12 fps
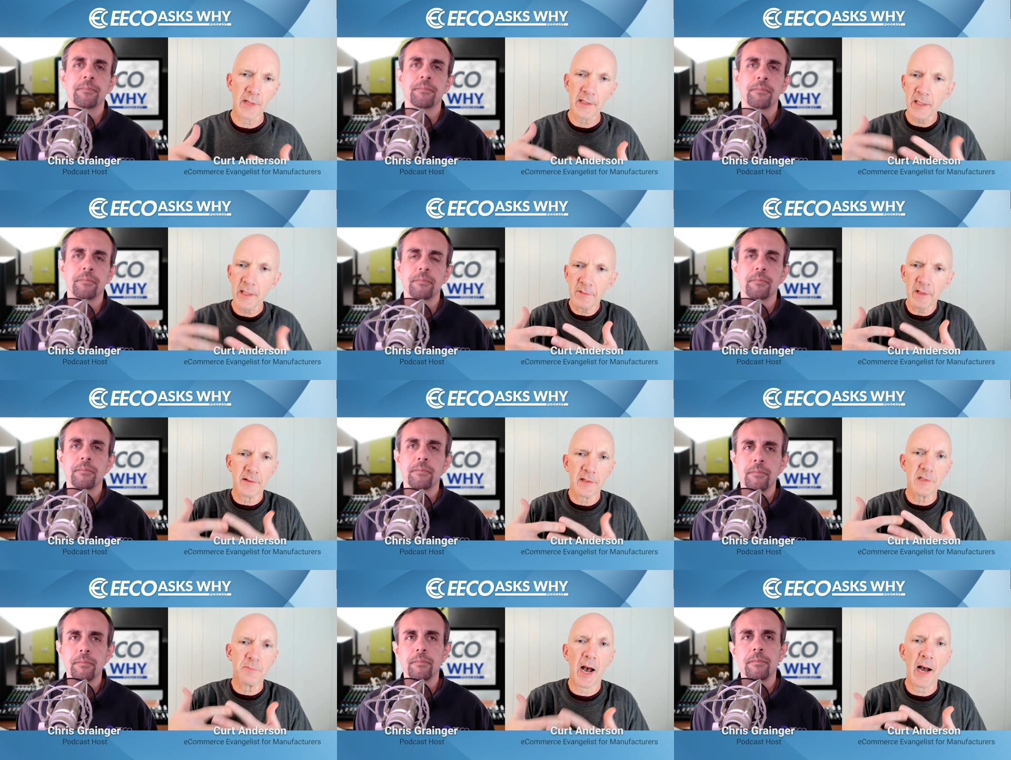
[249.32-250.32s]
Speaker 1: like, even like
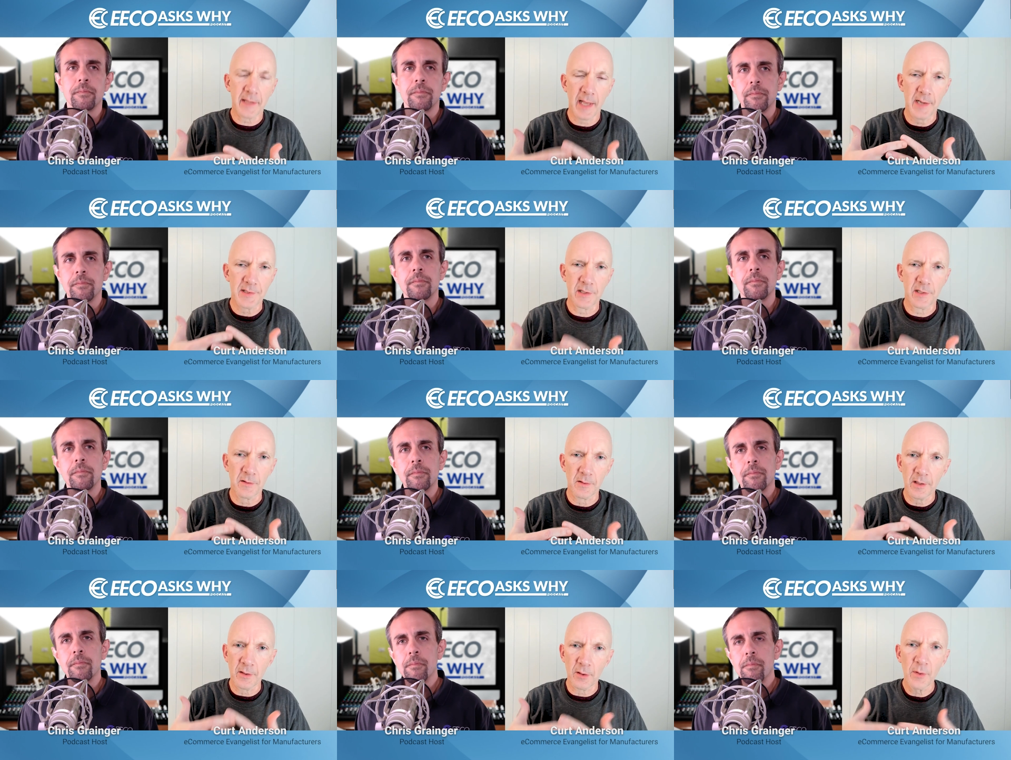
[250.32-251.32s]
this podcast here,
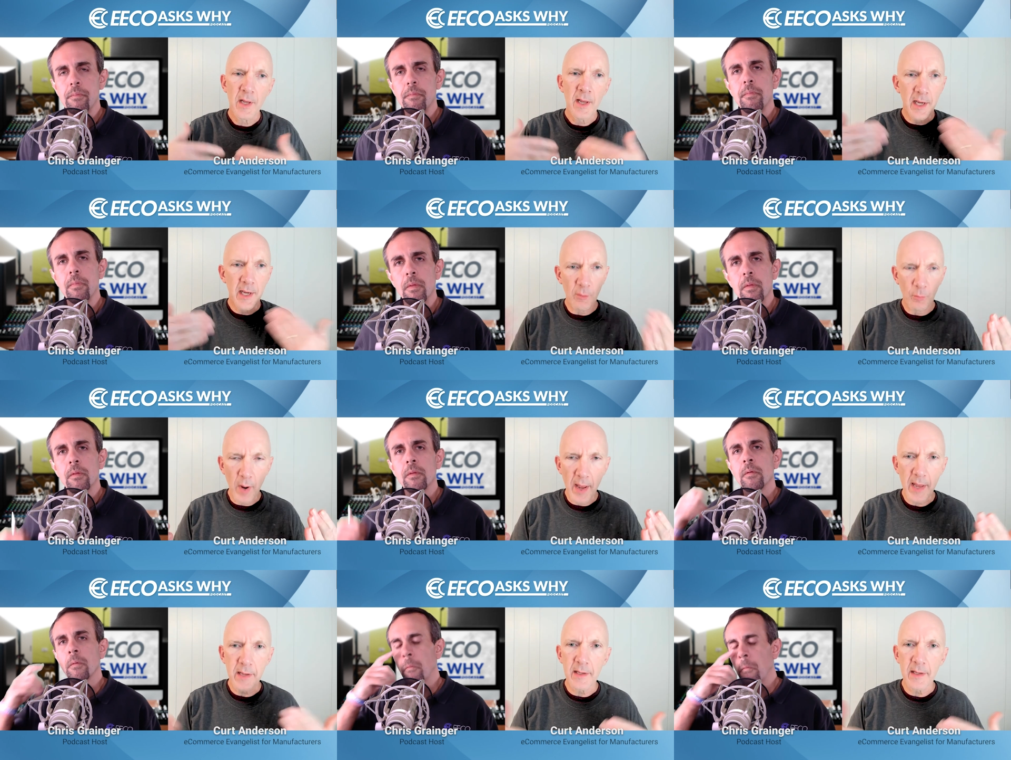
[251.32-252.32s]
you know, in a
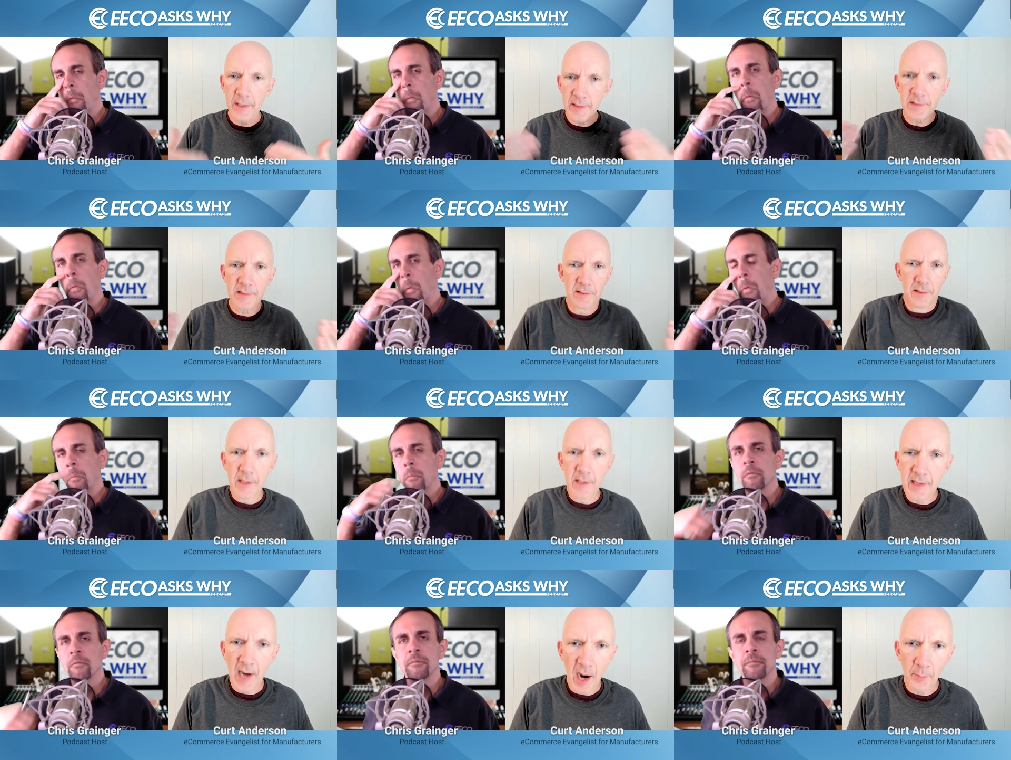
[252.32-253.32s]
way is
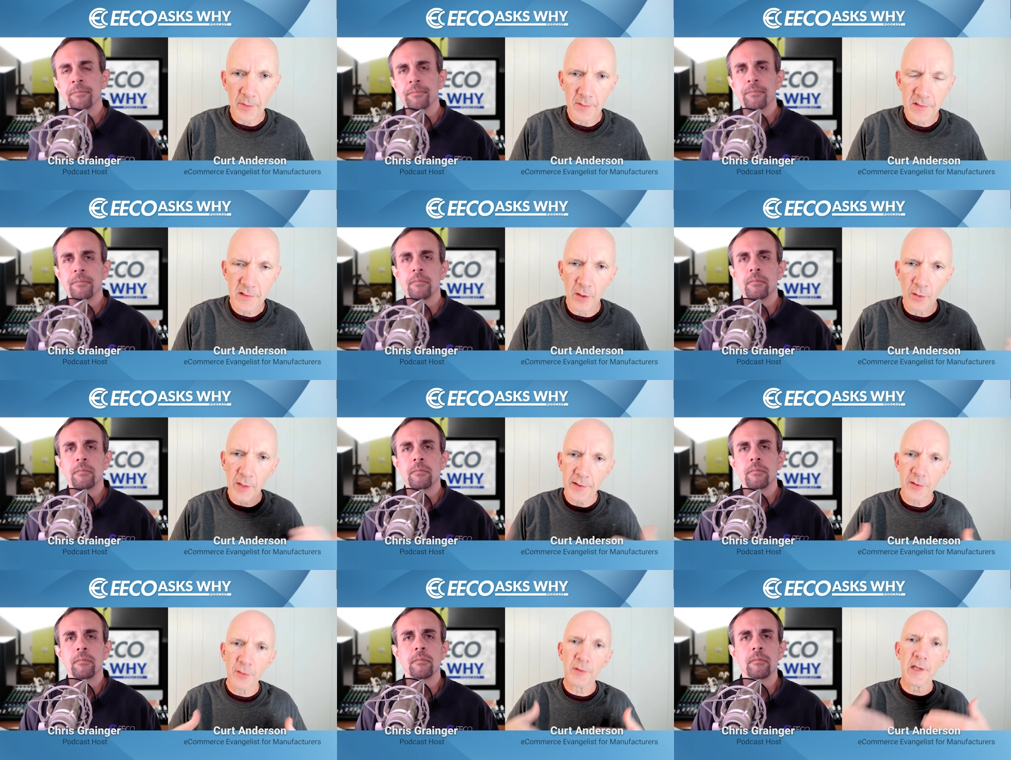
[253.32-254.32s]
e-commerce, you know, like
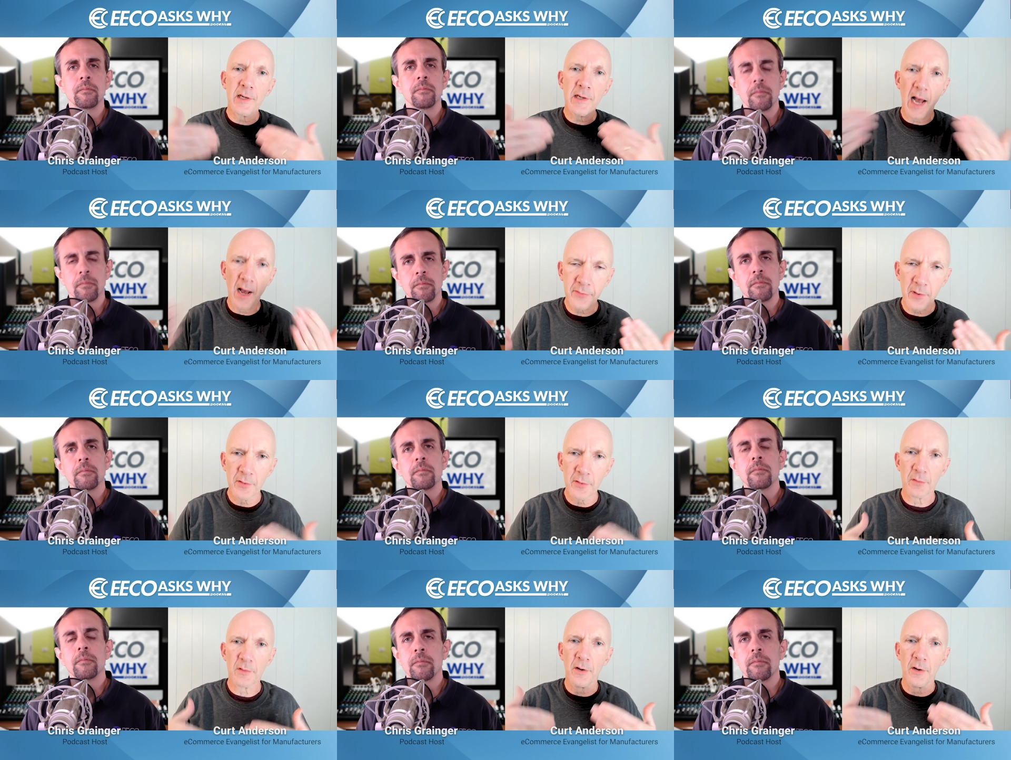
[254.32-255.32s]
you're getting out there,
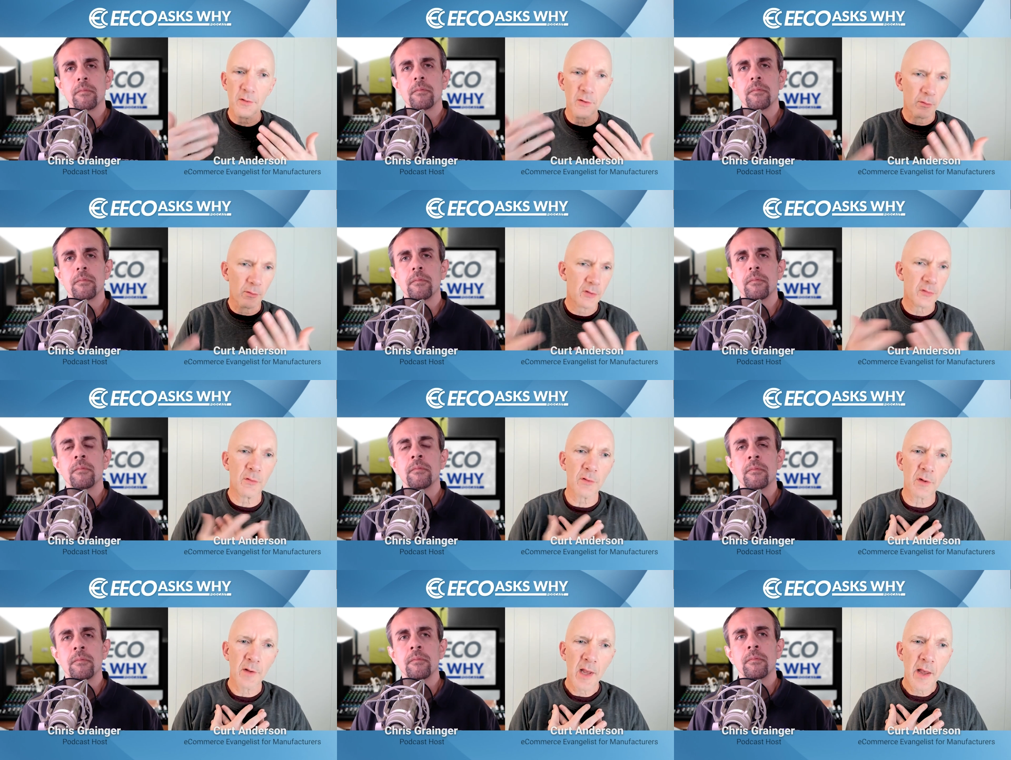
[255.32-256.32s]
you're, you're, you know, you're doing,
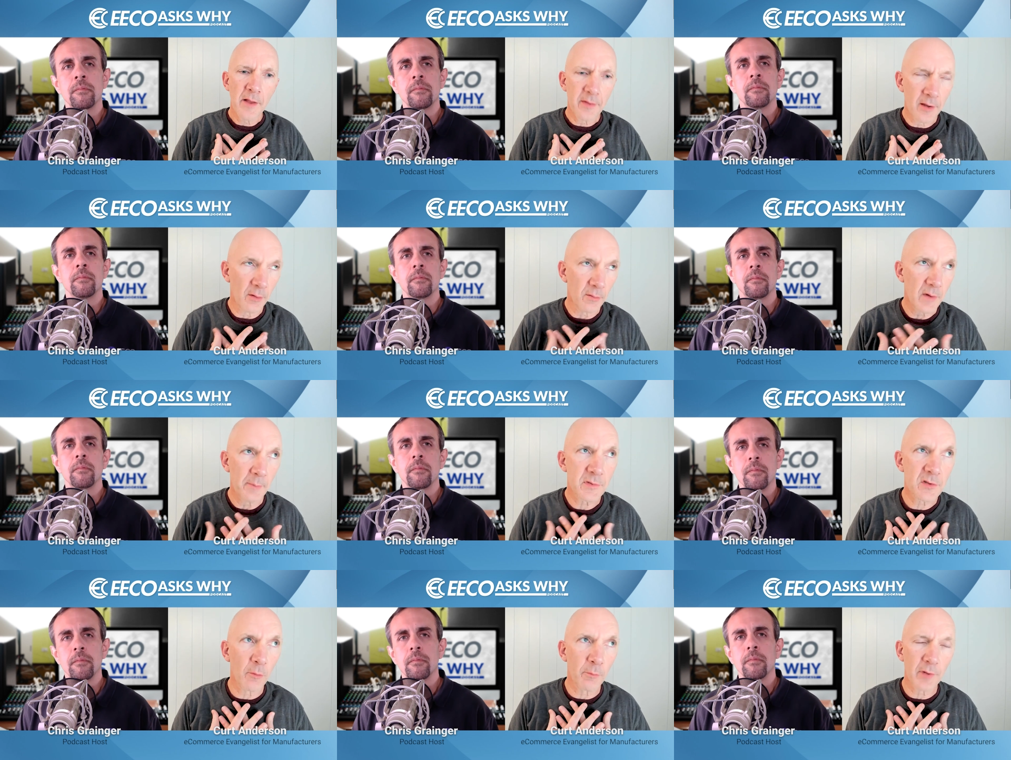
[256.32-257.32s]
you know, I'm
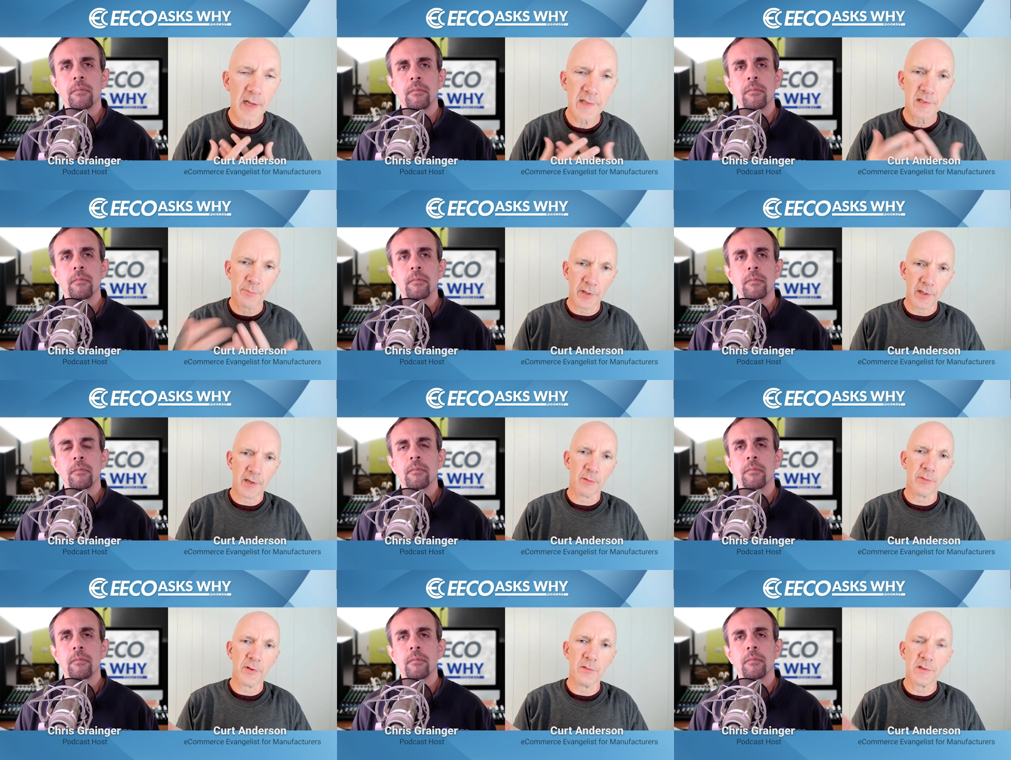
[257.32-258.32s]
so blessed to be here with
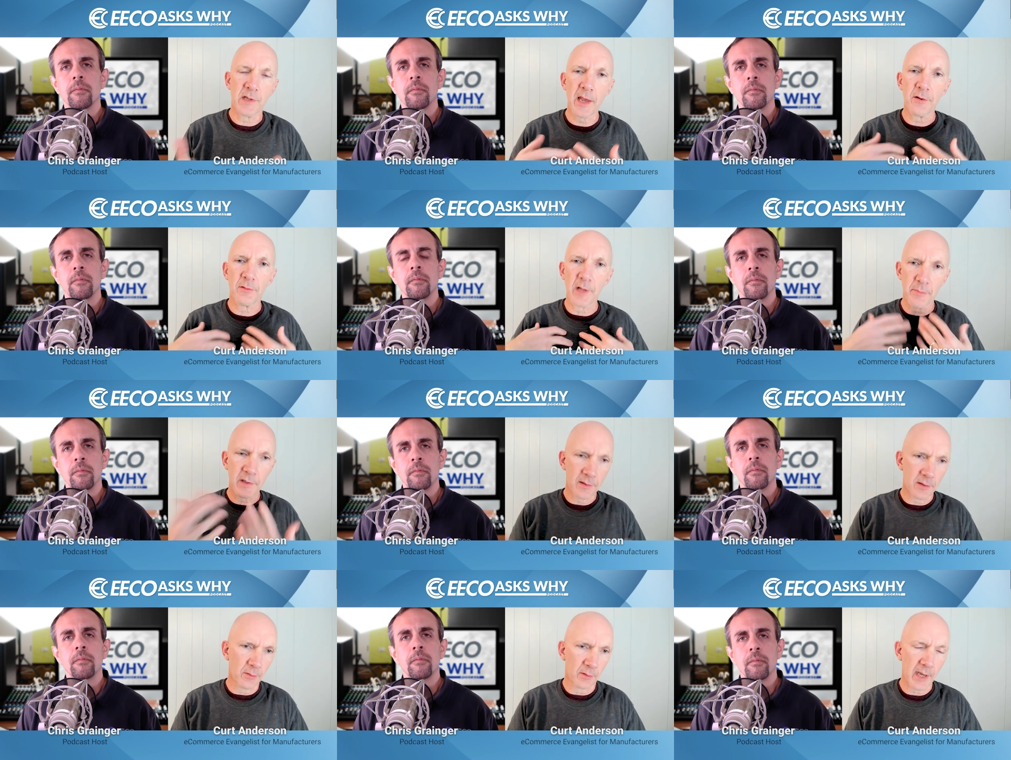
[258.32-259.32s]
you today. You're letting me,
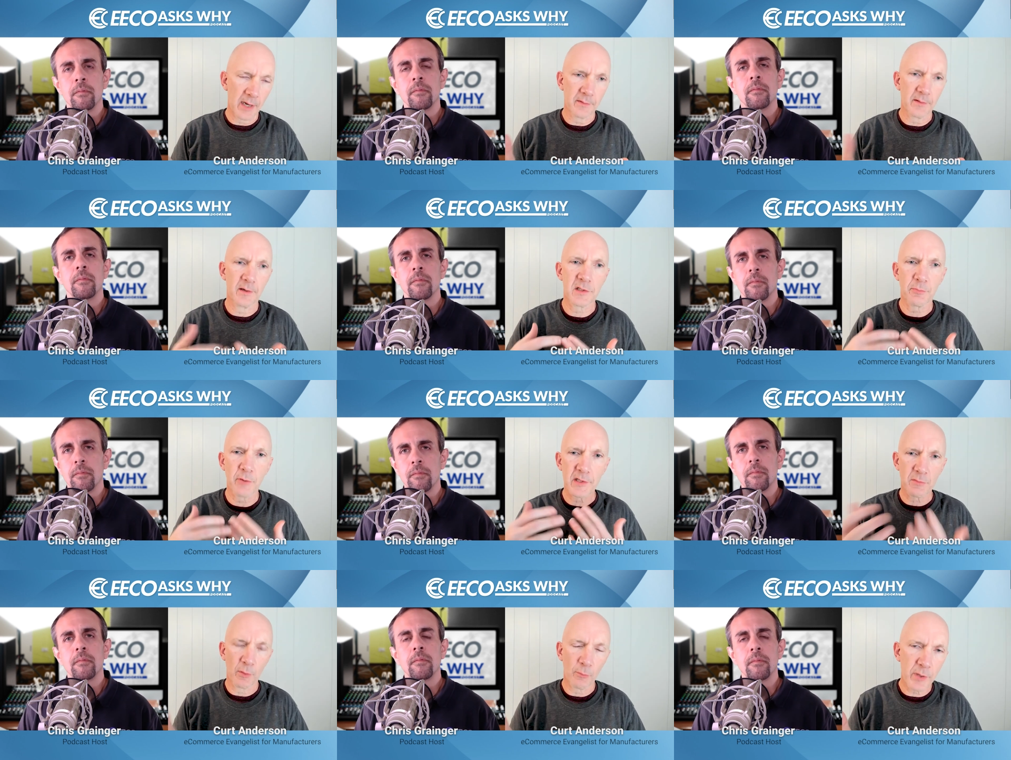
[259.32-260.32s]
you know, kind of express
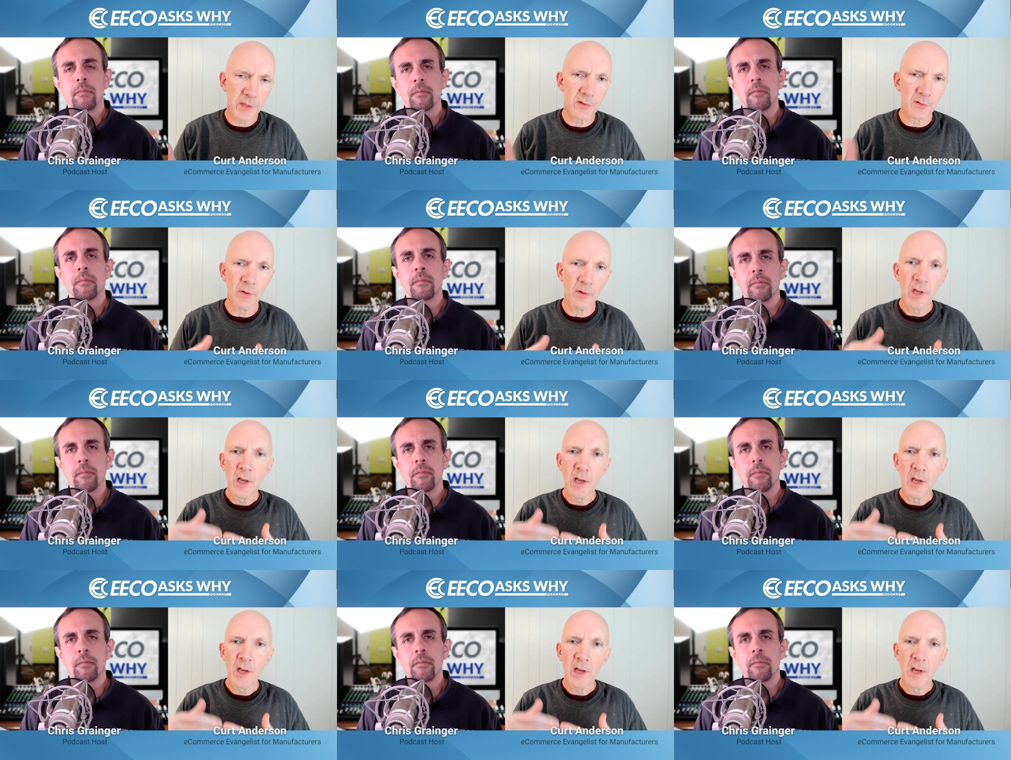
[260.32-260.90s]
what we do.